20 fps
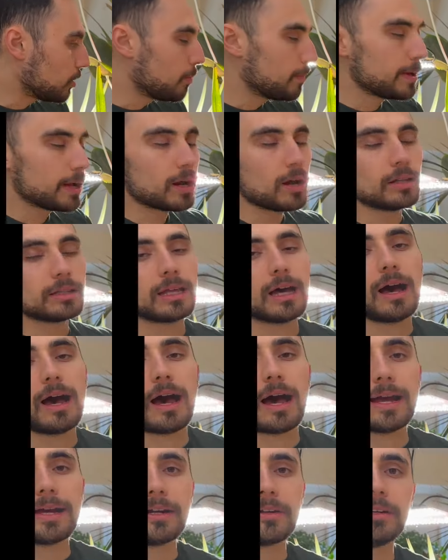bit on the
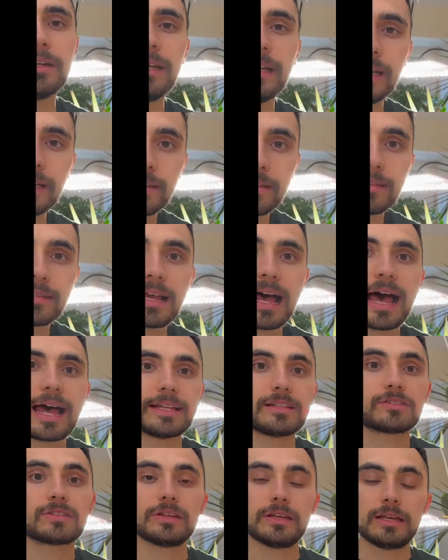higher needs
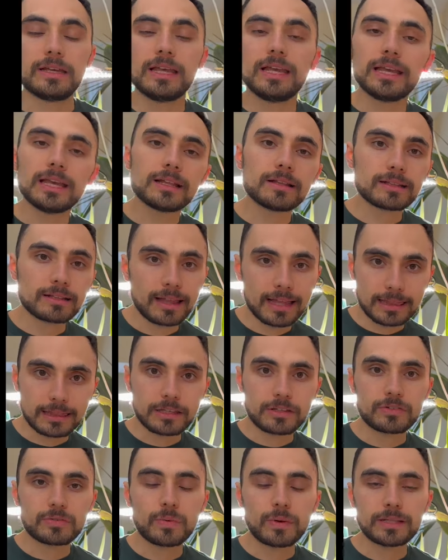side, so you can't let
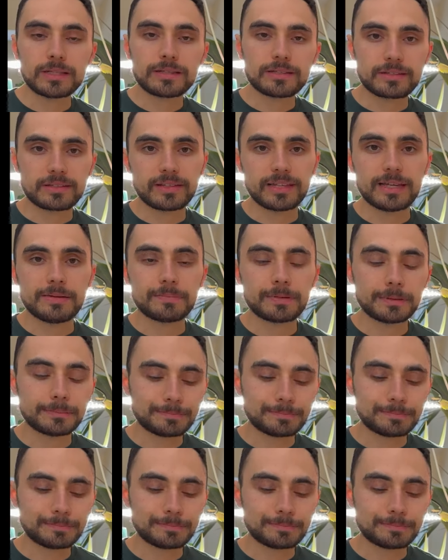this one sleep.